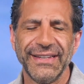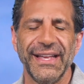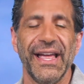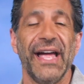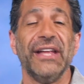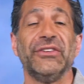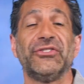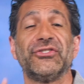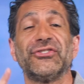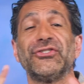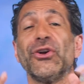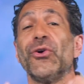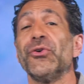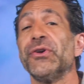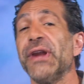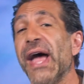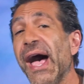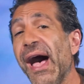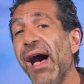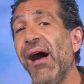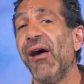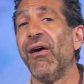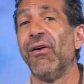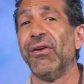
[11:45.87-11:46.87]
And so
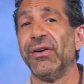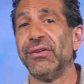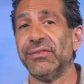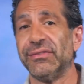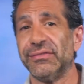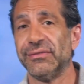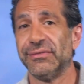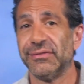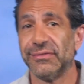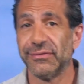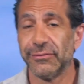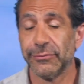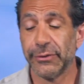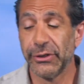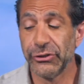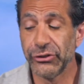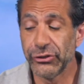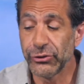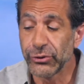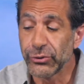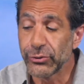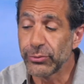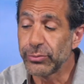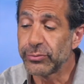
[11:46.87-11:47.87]
now, when
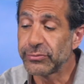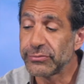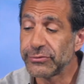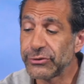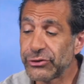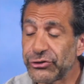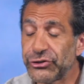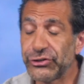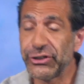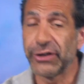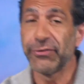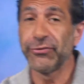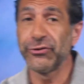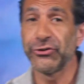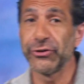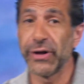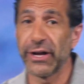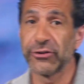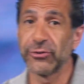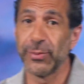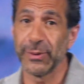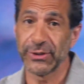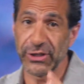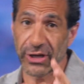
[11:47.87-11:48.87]
you shift your
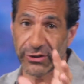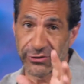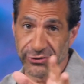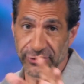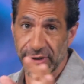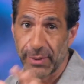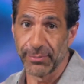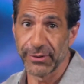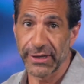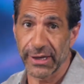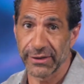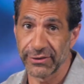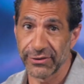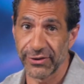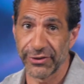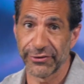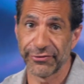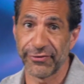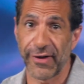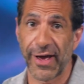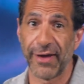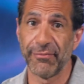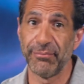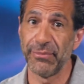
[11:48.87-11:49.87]
expectations, I'm getting to the
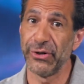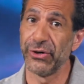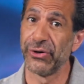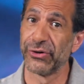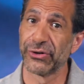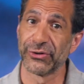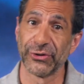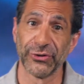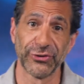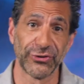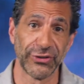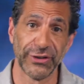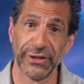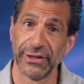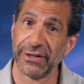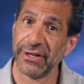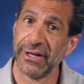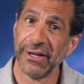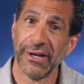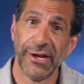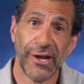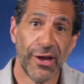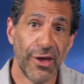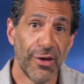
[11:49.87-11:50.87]
five miracles here,
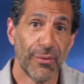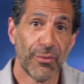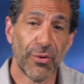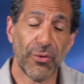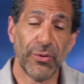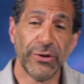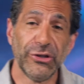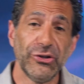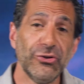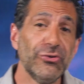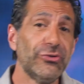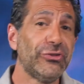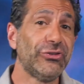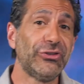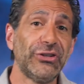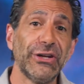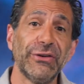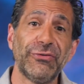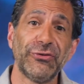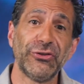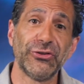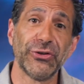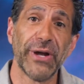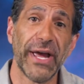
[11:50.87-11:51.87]
but when you
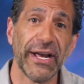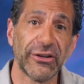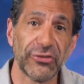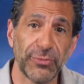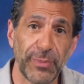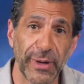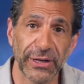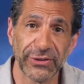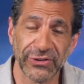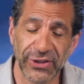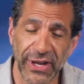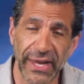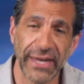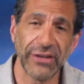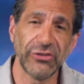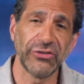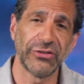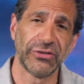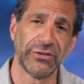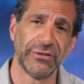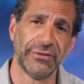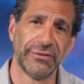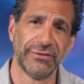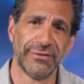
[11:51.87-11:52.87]
shift your
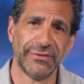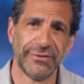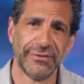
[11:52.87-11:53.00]
expectation